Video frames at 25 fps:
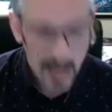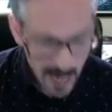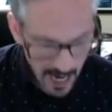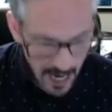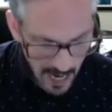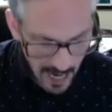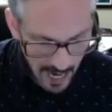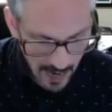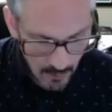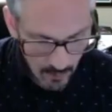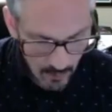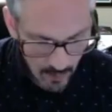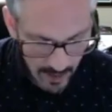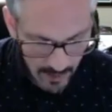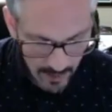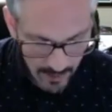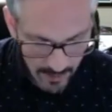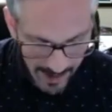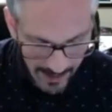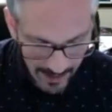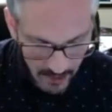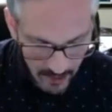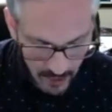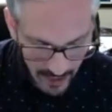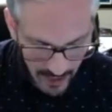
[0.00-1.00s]
I want to
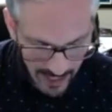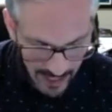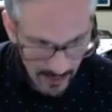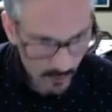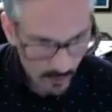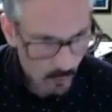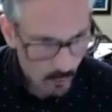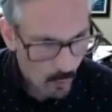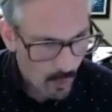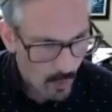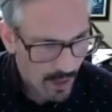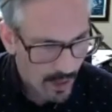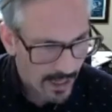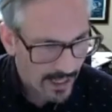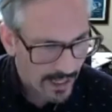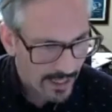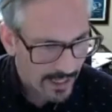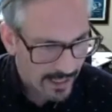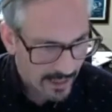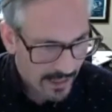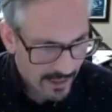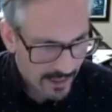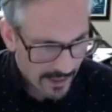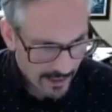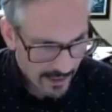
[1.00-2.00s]
make channel 1,
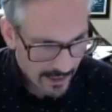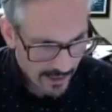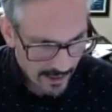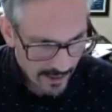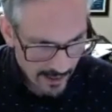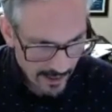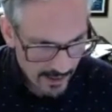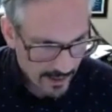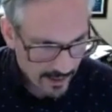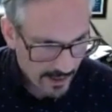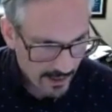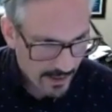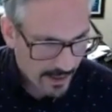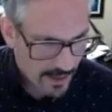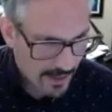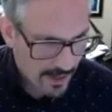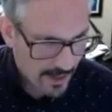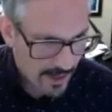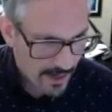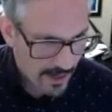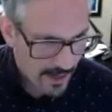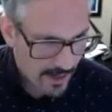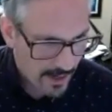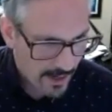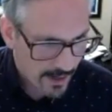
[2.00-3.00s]

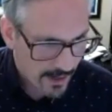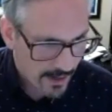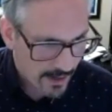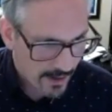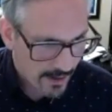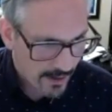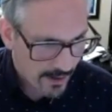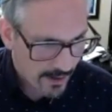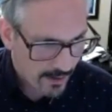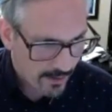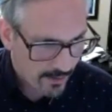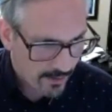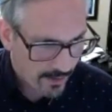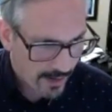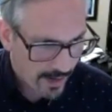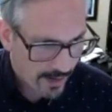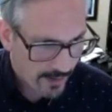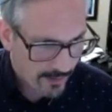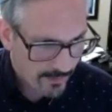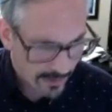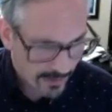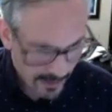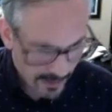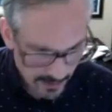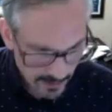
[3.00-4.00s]
okay, I'm
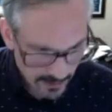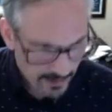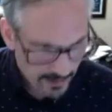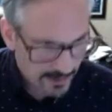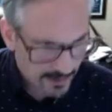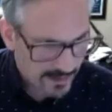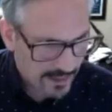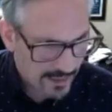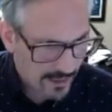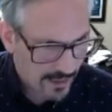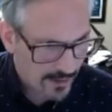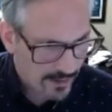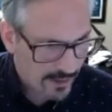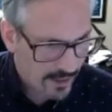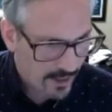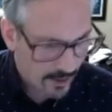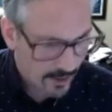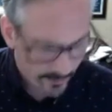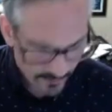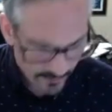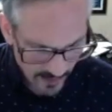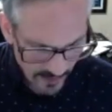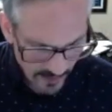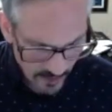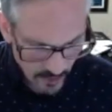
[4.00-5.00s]
going to click down here,
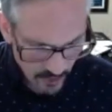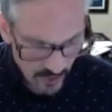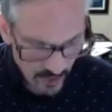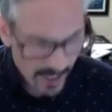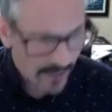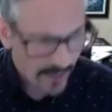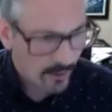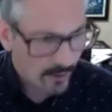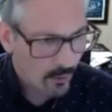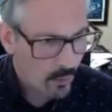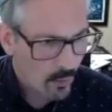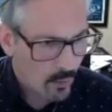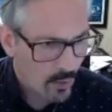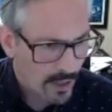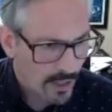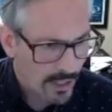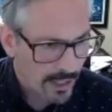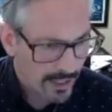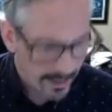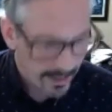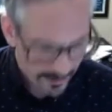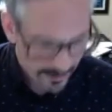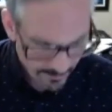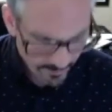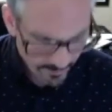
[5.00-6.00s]
channel 1